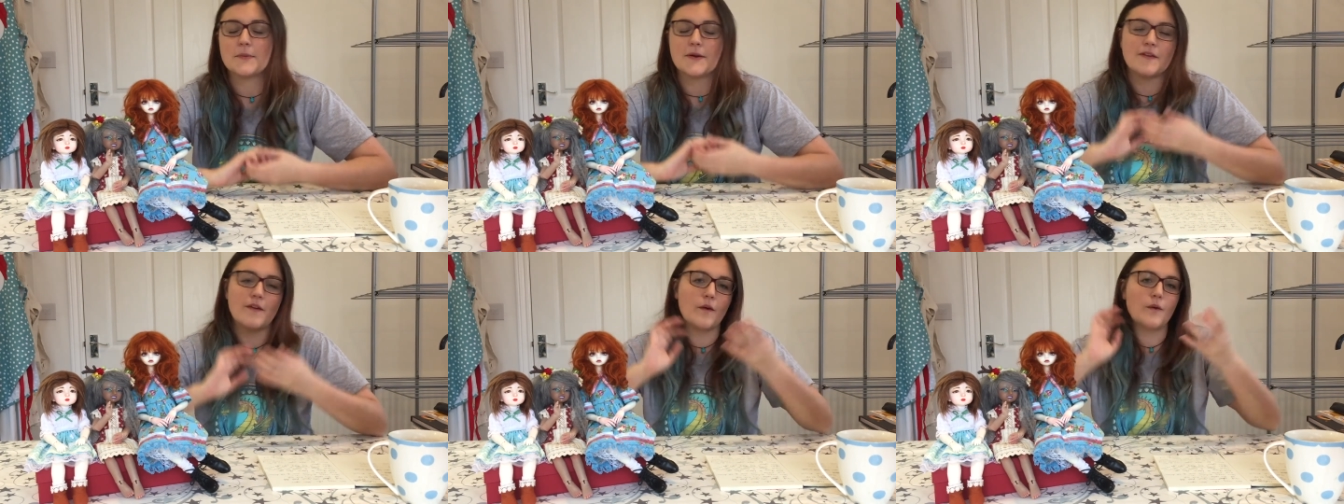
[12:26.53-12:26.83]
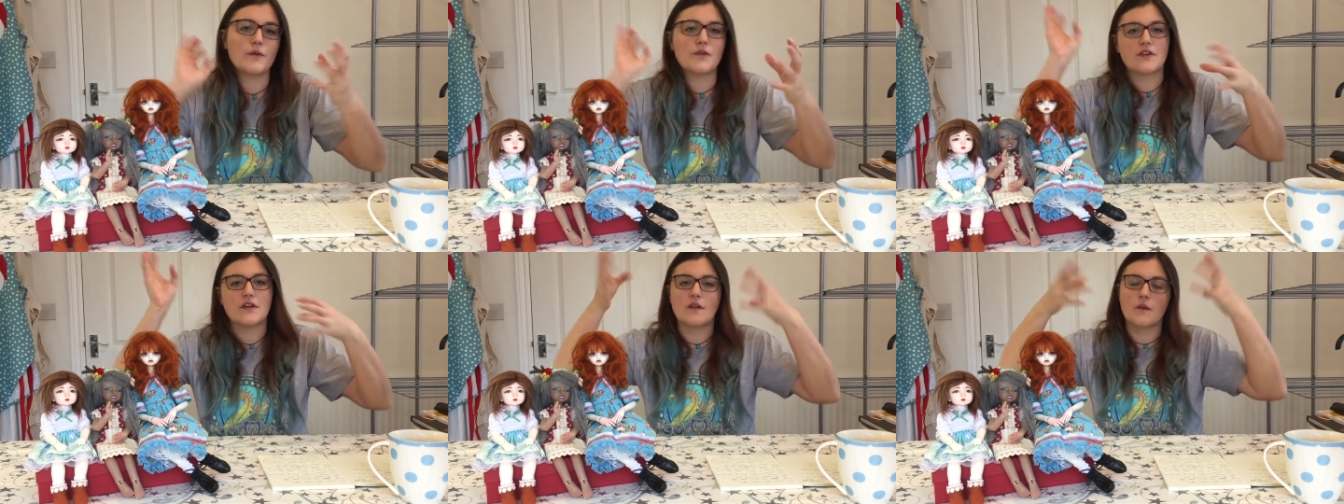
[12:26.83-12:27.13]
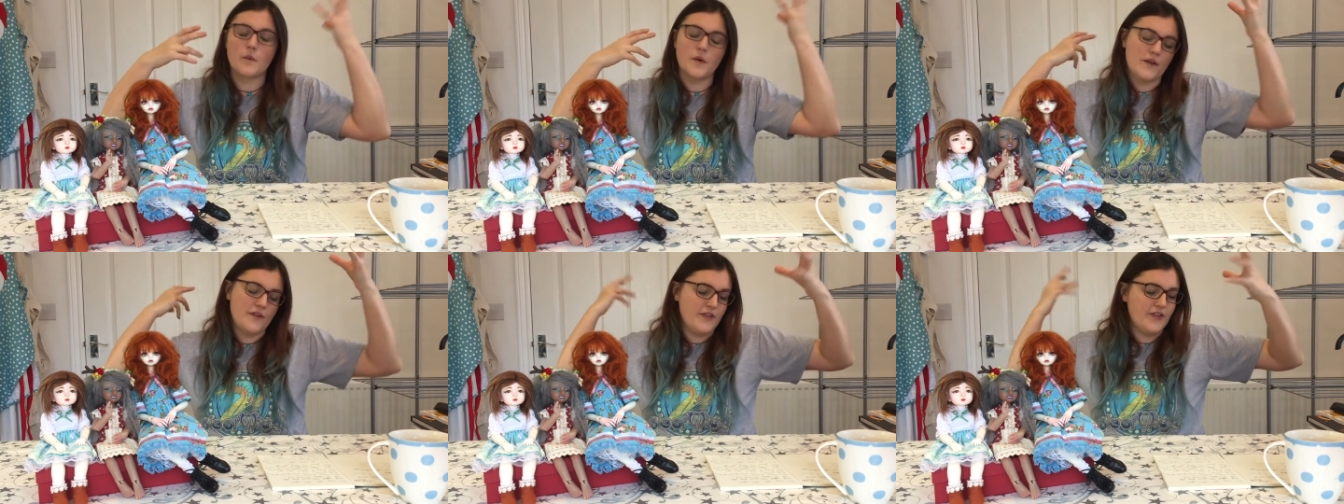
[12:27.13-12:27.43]
but those are
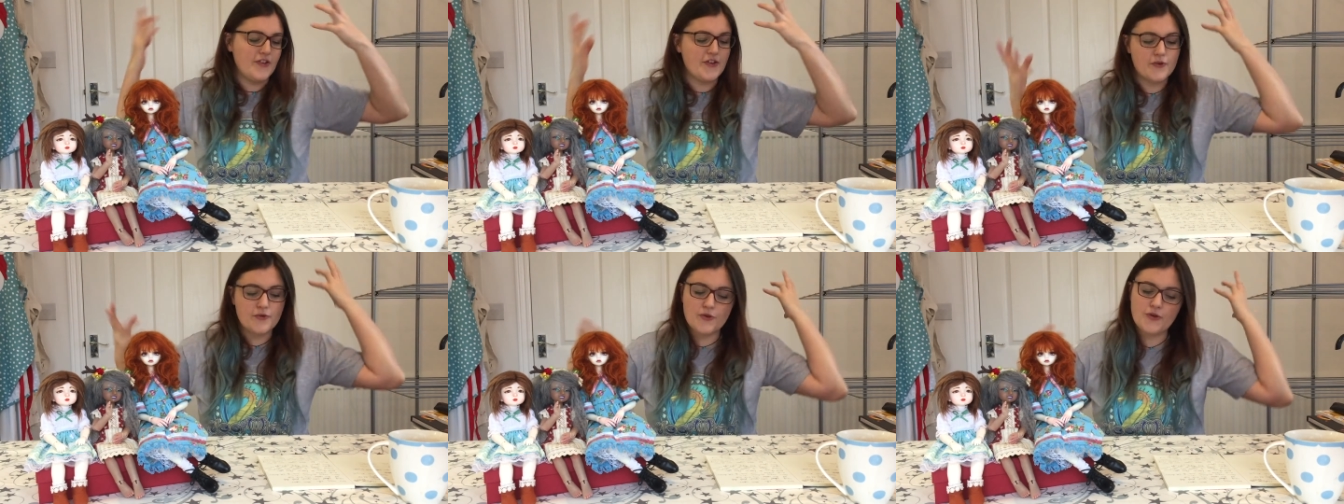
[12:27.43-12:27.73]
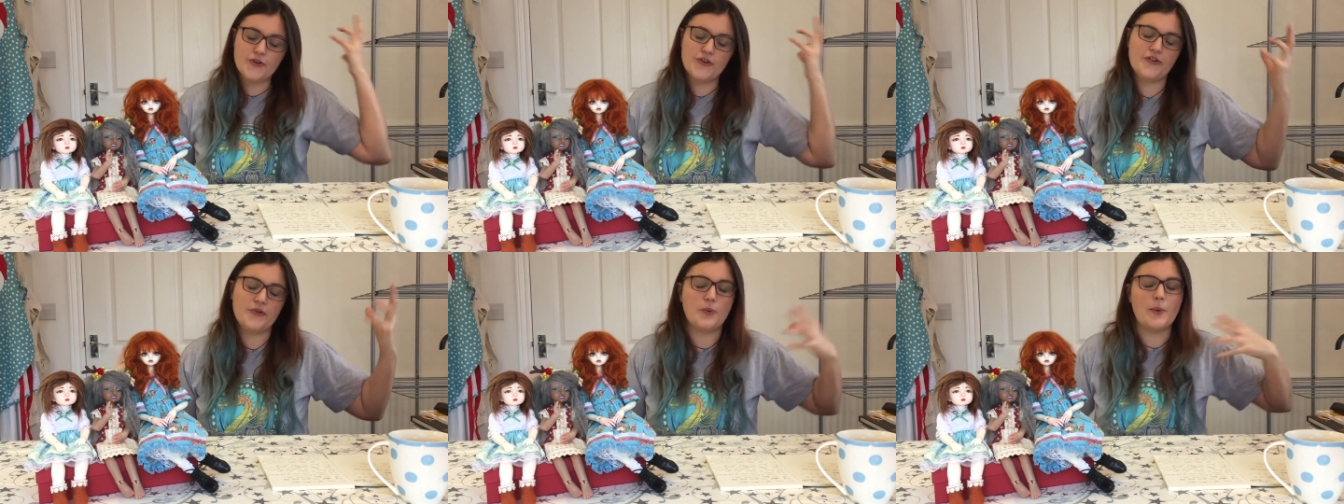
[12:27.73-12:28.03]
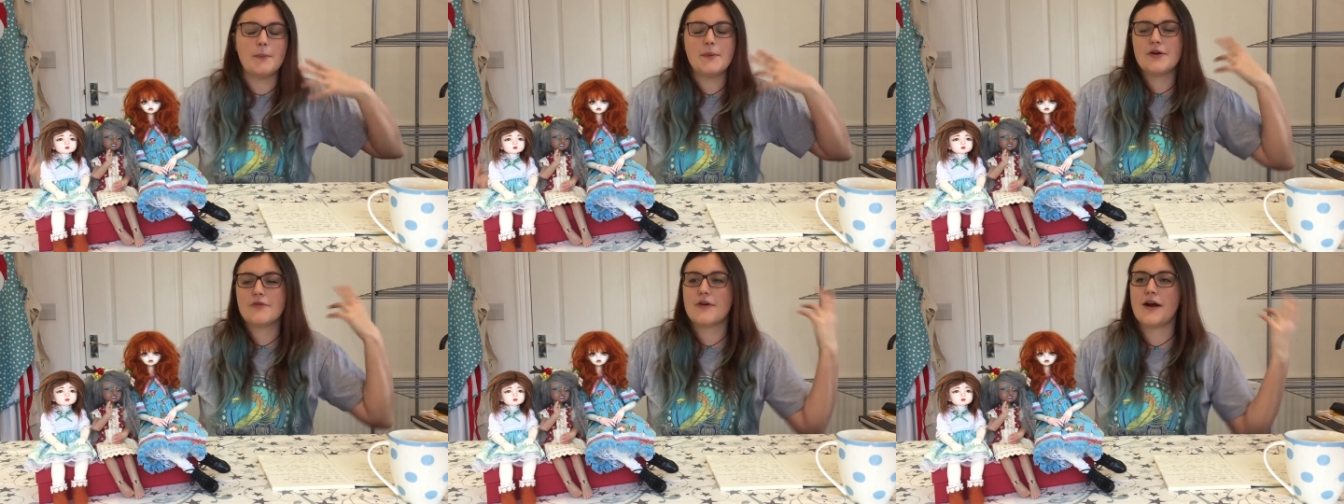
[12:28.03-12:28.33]
the ones that are all
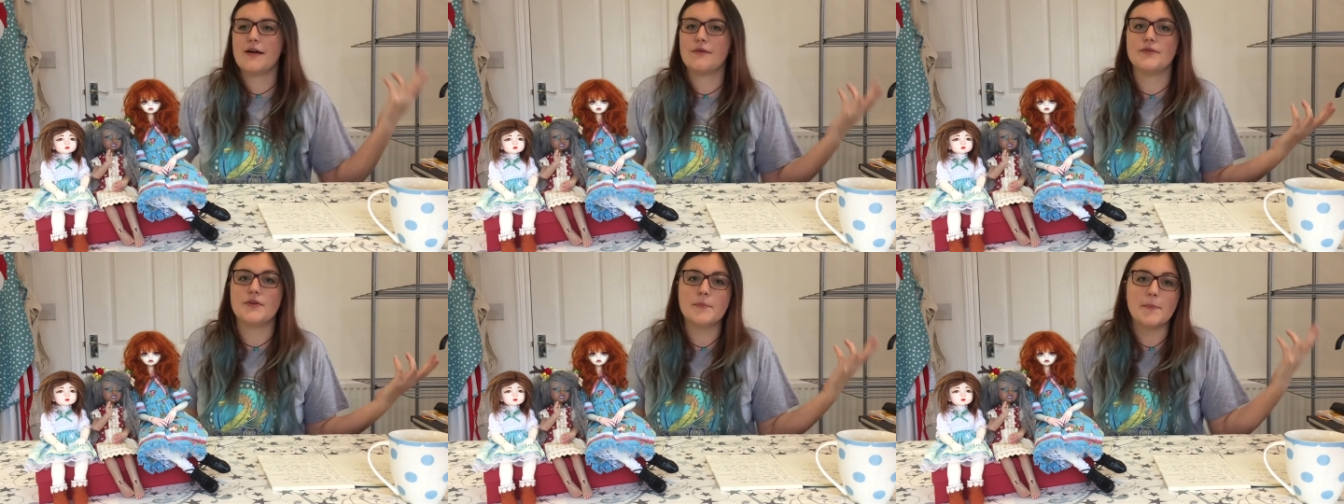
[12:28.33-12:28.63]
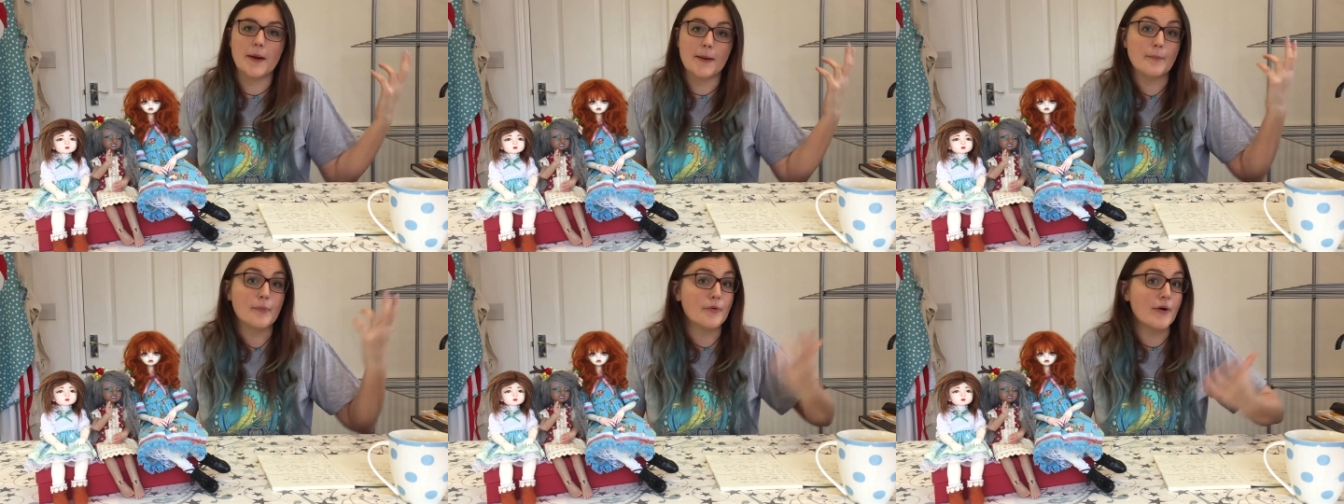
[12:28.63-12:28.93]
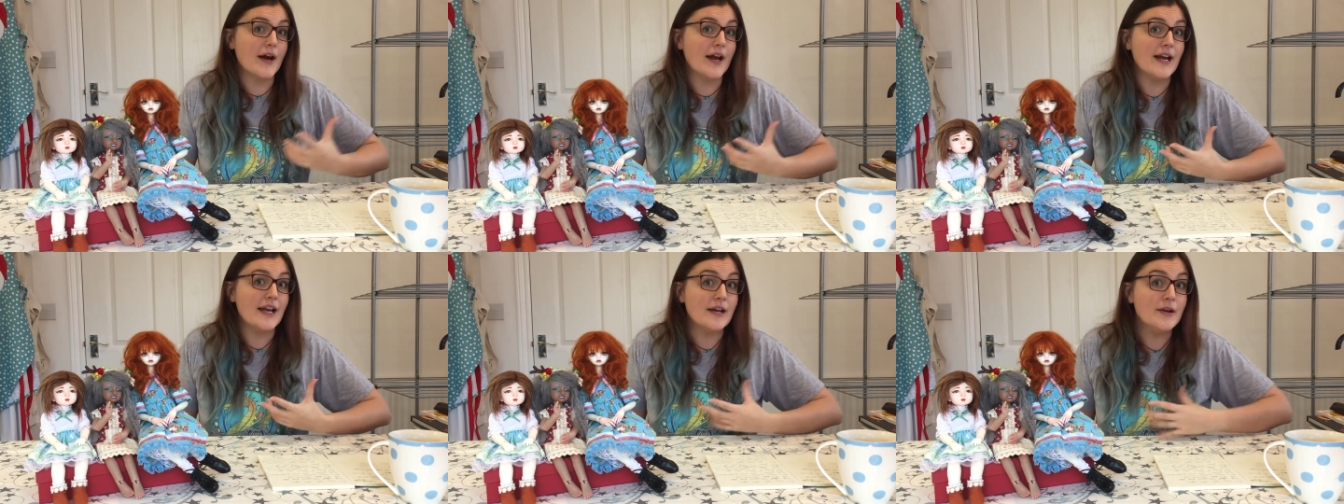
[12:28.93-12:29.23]
swimming around in my
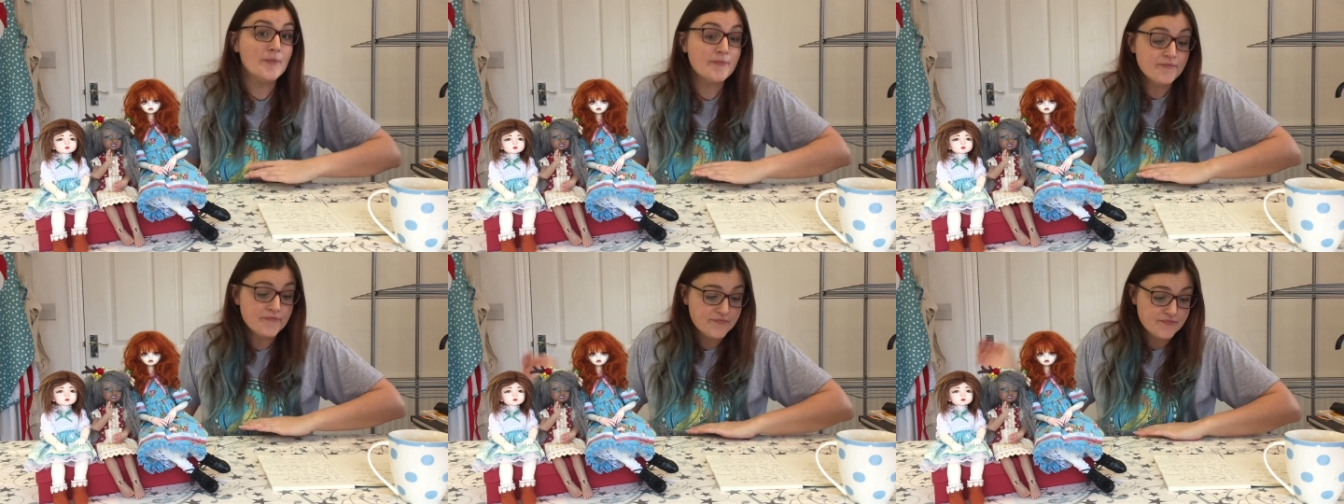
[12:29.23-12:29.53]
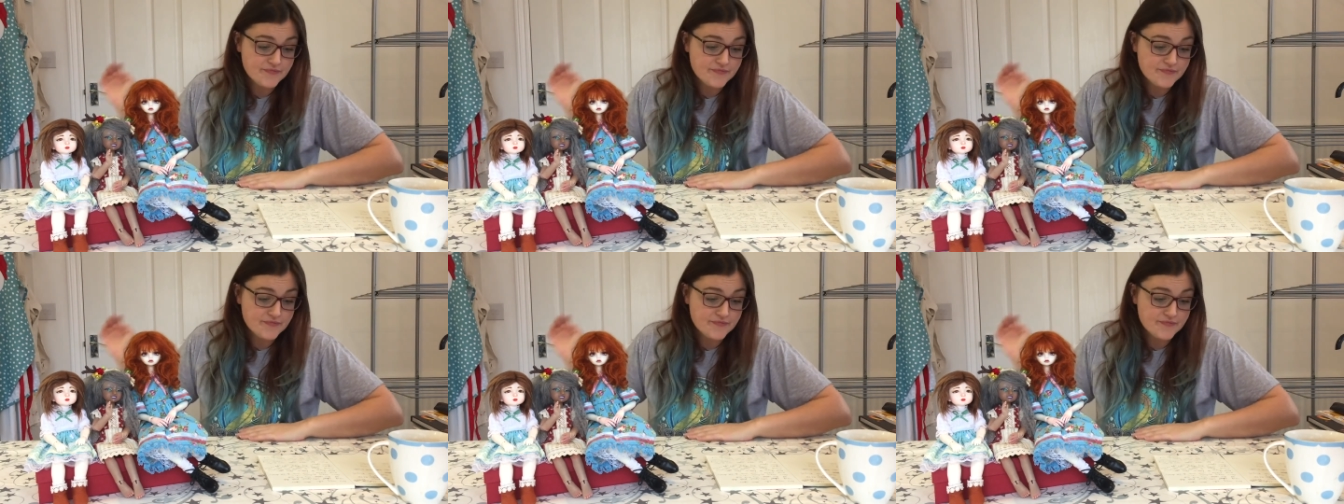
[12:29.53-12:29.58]
brain.